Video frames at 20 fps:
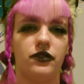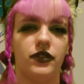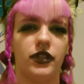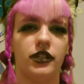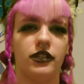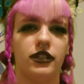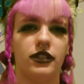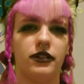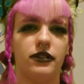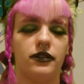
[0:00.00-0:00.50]

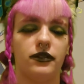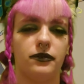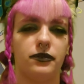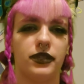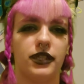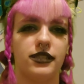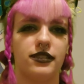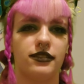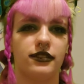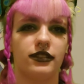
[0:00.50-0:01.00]
very
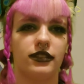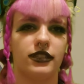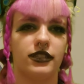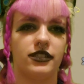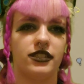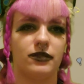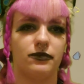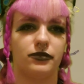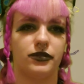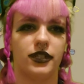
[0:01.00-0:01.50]
pleasantly
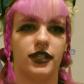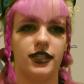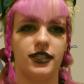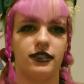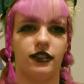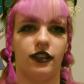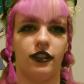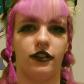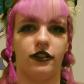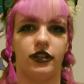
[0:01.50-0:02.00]

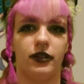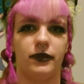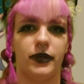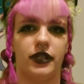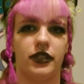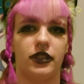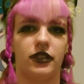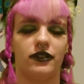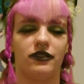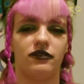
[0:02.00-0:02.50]
surprised to learn
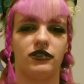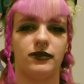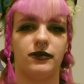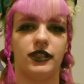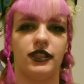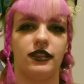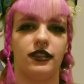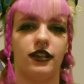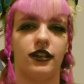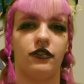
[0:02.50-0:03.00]
about the
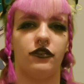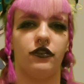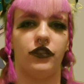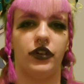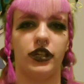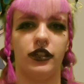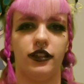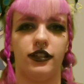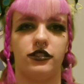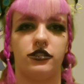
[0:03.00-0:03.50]
women-led
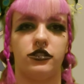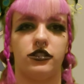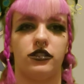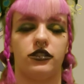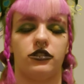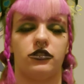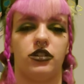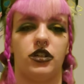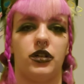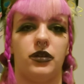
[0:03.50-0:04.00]
village and
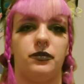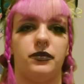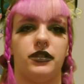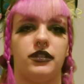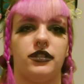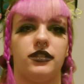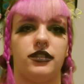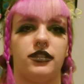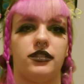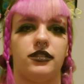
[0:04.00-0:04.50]
their
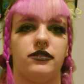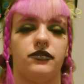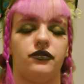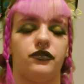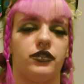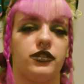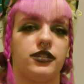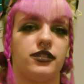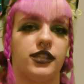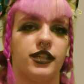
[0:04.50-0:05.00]
openness
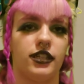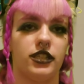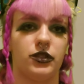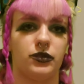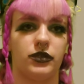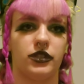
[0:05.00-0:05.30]
for sex